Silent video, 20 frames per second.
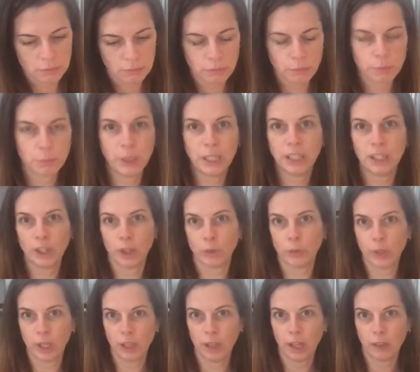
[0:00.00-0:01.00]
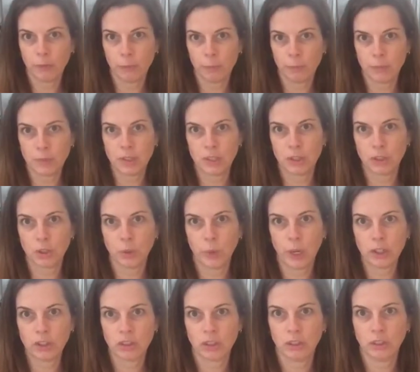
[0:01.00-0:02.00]
but in a real life
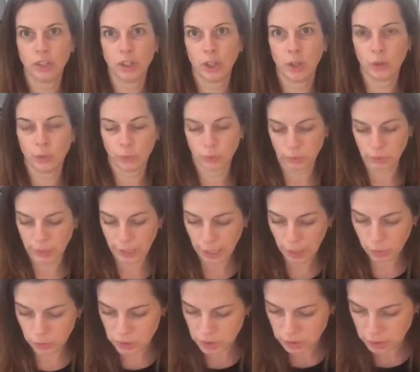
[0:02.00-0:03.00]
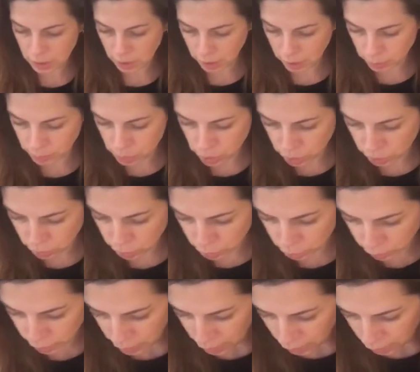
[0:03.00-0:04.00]
situation. Now's the time to
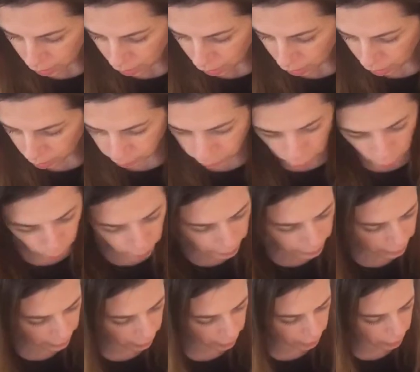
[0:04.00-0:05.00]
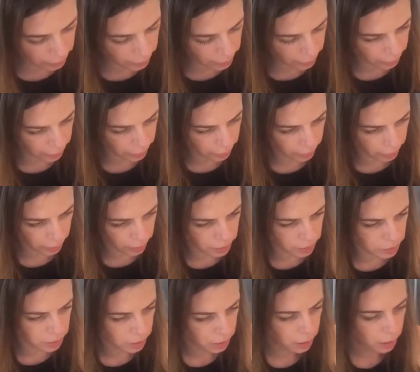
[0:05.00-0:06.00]
go ahead and
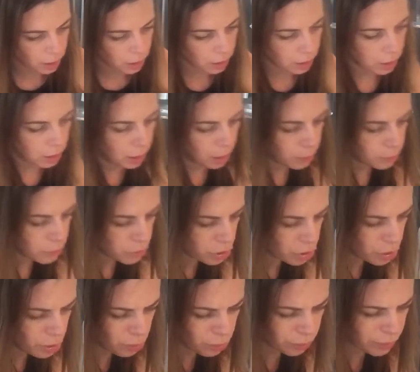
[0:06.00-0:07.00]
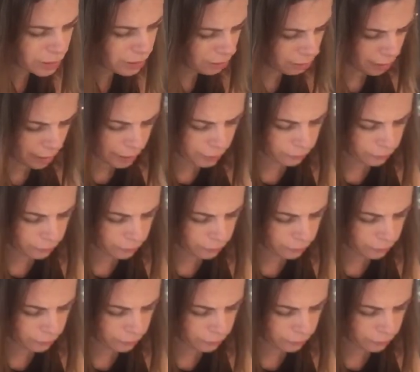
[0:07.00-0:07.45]
do real life